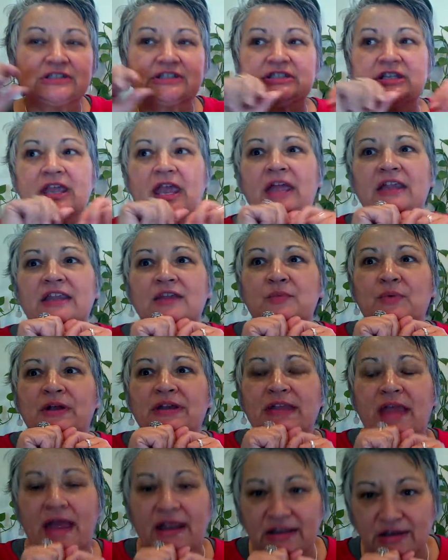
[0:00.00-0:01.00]
to
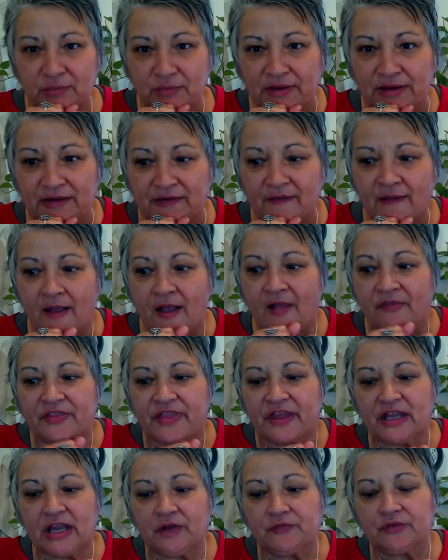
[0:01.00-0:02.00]
anyone, anywhere,
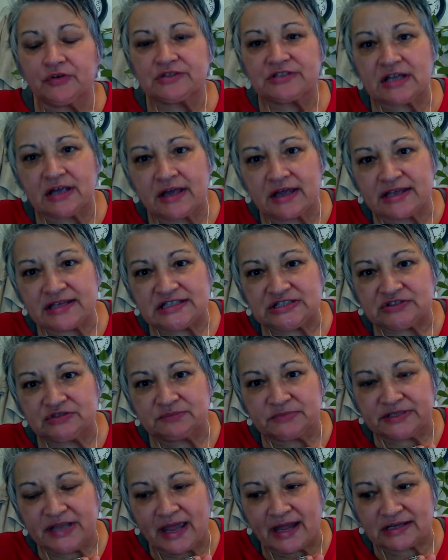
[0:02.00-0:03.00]
that ever dies
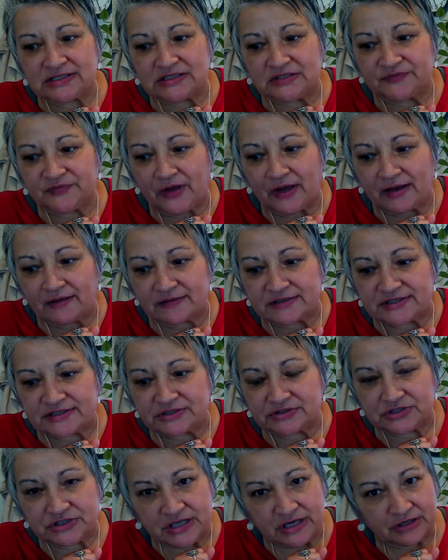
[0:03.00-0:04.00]
from an act of
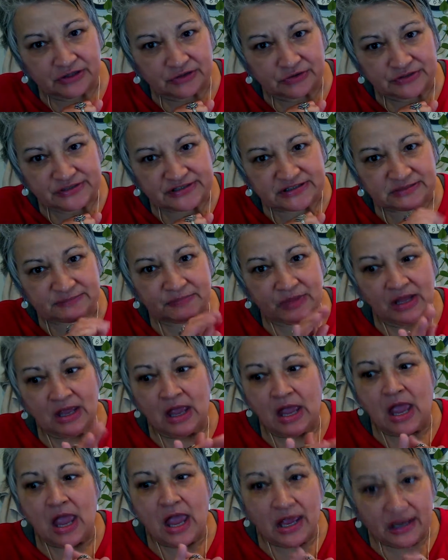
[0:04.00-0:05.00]
violence or terrorism
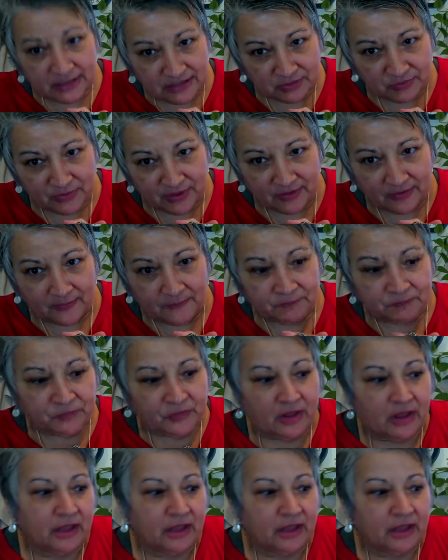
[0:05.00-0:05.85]
anywhere.